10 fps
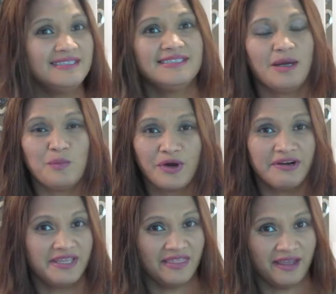
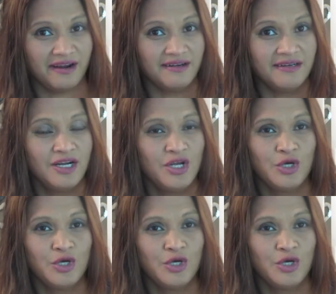somewhere in there.